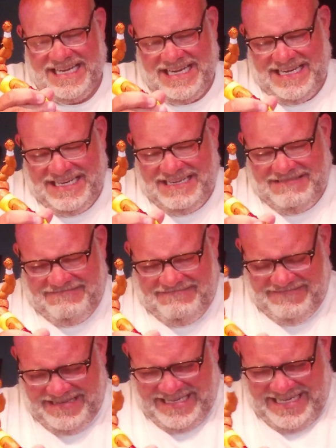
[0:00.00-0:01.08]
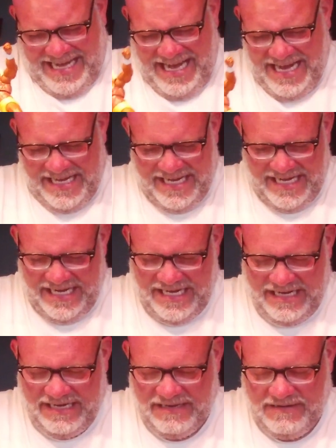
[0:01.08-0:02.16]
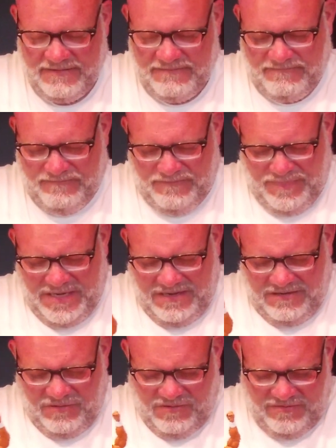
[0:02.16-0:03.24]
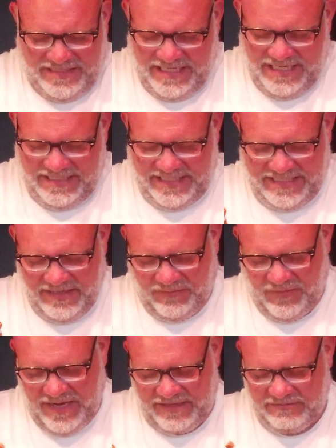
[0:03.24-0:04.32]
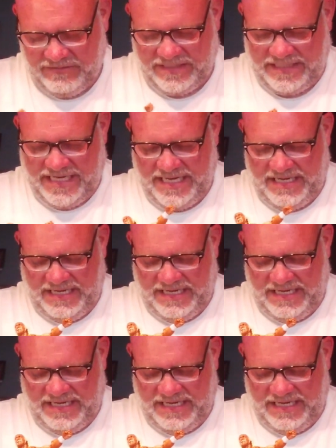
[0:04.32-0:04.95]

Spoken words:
and can he, oh, he's got stiff ankles.